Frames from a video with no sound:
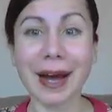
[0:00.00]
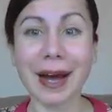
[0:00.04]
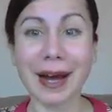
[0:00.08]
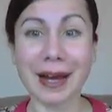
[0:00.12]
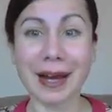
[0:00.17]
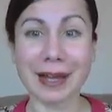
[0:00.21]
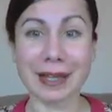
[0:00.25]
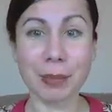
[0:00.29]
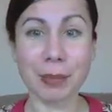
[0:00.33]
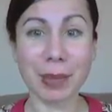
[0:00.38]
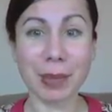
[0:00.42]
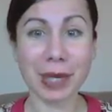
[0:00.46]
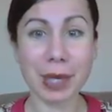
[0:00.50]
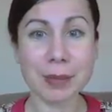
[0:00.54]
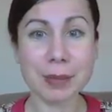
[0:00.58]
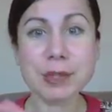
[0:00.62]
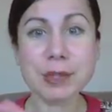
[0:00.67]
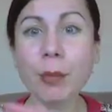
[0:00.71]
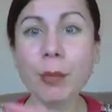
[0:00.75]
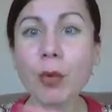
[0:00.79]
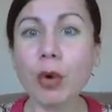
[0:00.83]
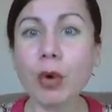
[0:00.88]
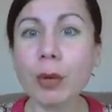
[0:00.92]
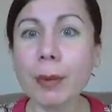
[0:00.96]
It
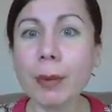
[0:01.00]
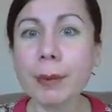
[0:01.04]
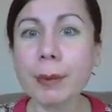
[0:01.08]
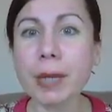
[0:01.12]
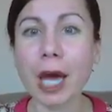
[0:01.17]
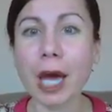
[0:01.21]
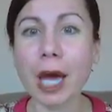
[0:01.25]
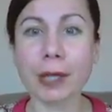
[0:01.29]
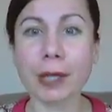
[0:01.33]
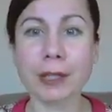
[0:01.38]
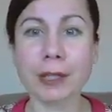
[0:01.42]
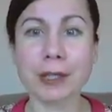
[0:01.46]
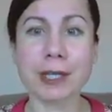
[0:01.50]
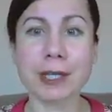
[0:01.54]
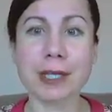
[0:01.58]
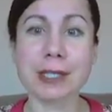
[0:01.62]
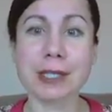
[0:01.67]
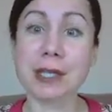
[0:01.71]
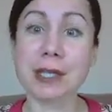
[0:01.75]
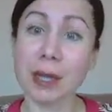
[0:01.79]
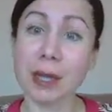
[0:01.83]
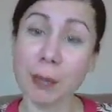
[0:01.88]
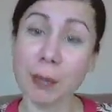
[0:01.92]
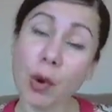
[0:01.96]
becomes more
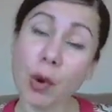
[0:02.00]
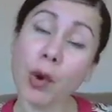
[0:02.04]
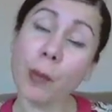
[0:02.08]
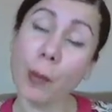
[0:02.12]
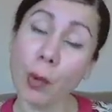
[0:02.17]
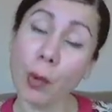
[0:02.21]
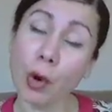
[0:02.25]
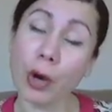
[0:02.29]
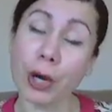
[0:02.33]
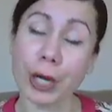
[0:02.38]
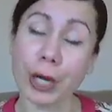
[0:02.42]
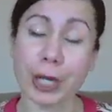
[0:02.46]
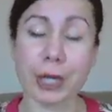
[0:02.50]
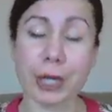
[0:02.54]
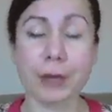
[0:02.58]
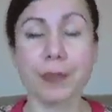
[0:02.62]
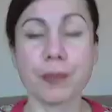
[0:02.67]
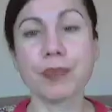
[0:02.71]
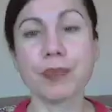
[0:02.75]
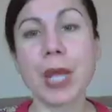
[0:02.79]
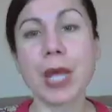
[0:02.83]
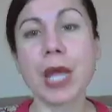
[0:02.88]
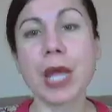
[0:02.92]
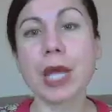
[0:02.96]
monotonous and more
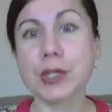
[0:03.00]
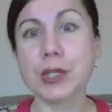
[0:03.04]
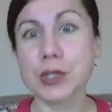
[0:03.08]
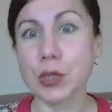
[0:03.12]
boring.